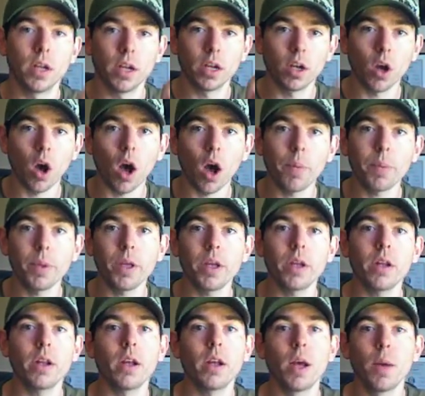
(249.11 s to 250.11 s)
Copy
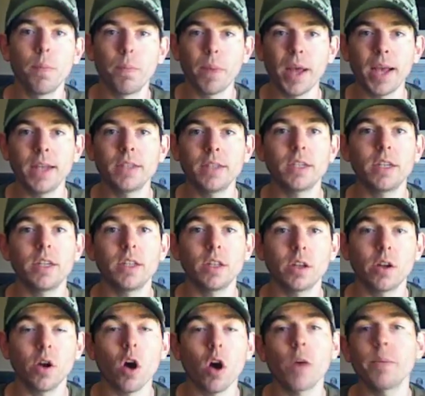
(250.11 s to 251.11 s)
it, paste it in the
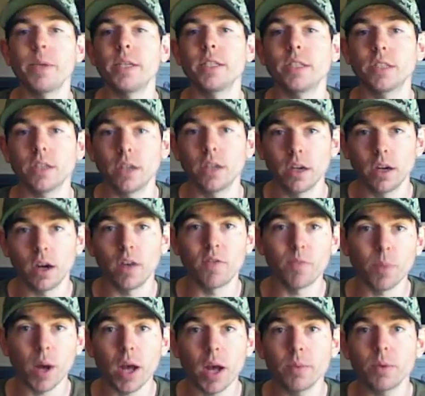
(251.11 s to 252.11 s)
comments of
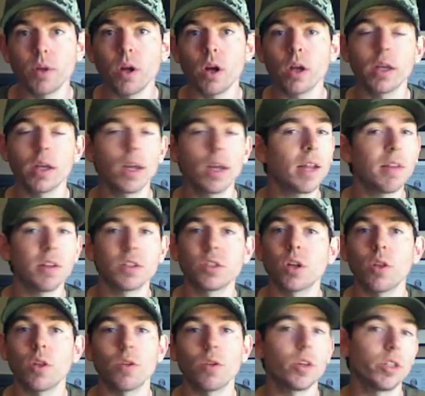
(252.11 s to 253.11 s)
my blog, and that's
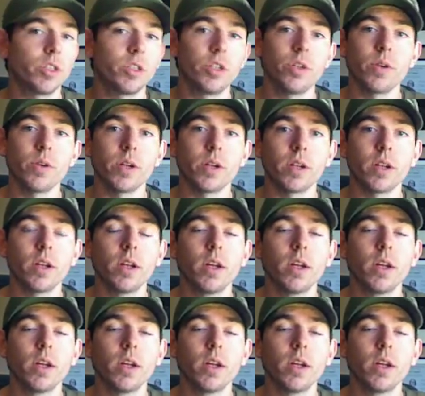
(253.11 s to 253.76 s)
all there is to it.